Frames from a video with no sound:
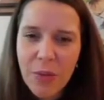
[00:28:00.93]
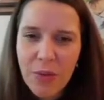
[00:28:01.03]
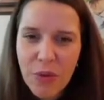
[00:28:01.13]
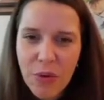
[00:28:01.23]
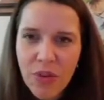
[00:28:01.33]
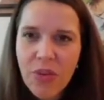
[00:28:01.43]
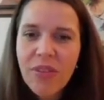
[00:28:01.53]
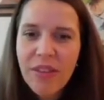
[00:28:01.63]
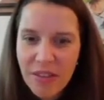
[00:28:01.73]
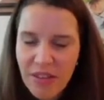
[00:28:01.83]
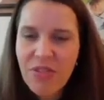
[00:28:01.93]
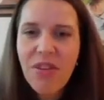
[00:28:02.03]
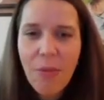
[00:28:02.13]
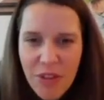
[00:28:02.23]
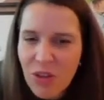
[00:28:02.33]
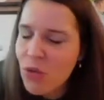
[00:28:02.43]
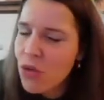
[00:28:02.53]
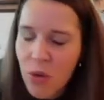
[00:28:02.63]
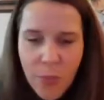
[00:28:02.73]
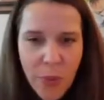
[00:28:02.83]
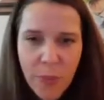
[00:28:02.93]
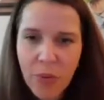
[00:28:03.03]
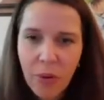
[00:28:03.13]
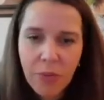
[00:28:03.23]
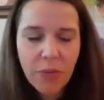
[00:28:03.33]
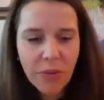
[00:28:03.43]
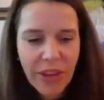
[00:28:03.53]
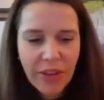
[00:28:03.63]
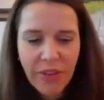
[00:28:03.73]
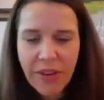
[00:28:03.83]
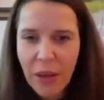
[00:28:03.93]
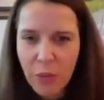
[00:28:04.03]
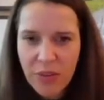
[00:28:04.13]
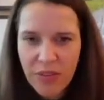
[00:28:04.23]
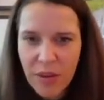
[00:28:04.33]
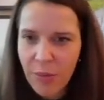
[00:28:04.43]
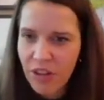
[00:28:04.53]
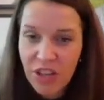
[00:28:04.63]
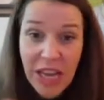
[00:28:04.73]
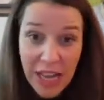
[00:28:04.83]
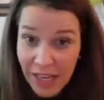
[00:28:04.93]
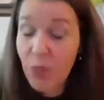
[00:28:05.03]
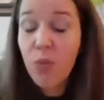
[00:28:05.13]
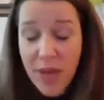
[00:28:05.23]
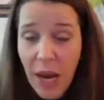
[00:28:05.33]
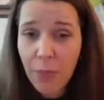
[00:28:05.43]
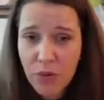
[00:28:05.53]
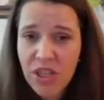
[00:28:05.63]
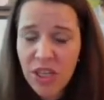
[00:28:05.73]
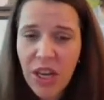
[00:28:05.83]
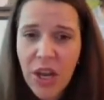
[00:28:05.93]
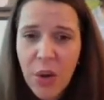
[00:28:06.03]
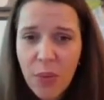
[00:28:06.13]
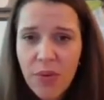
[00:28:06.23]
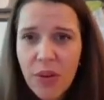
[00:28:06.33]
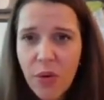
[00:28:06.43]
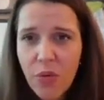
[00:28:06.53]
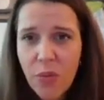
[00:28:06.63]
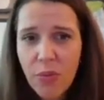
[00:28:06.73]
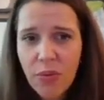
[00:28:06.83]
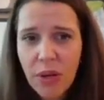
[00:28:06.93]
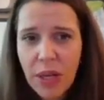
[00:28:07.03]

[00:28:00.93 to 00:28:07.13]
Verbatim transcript: with users. This is something super powerful that we see emerging and that we are pushing within the group.